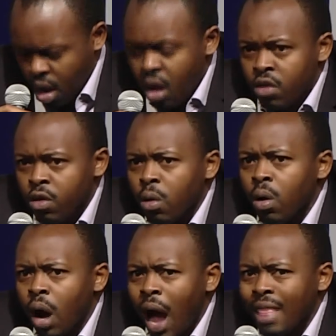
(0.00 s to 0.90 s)
So
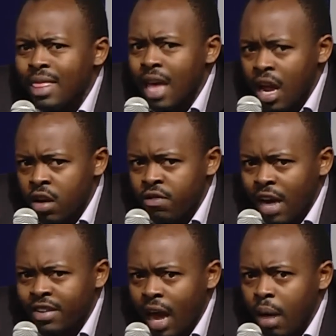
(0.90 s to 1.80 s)
at the end of
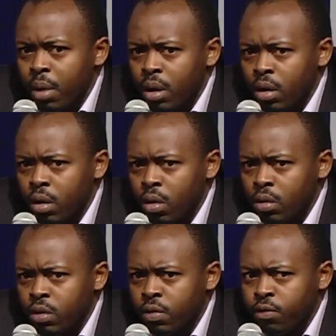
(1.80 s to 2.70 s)
that time,
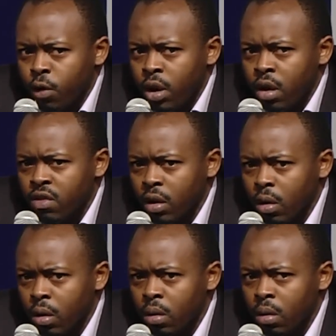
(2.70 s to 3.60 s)
4 years
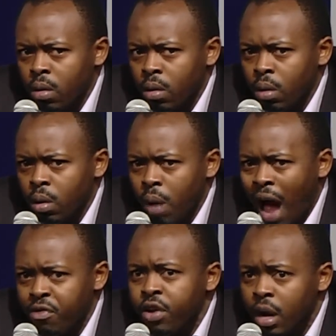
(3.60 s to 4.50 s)
ago,
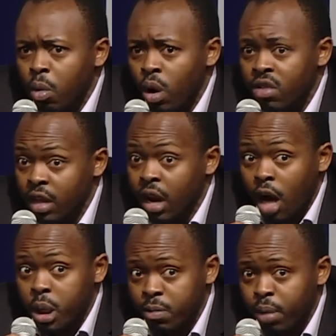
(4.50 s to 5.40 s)
Africa was the
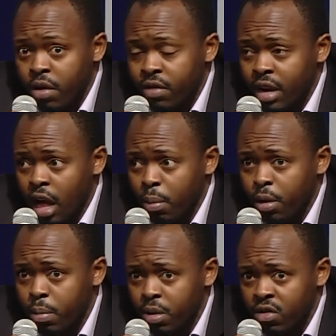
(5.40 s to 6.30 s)
largest part of the
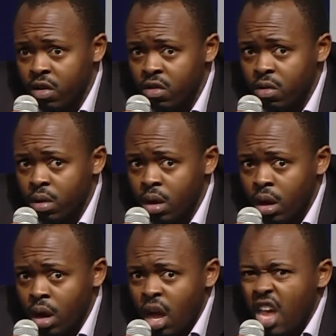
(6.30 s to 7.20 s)
Dalberg business.
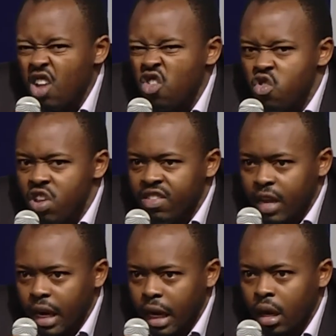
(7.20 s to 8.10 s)

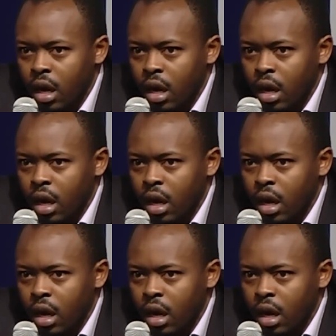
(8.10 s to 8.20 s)
Increasingly,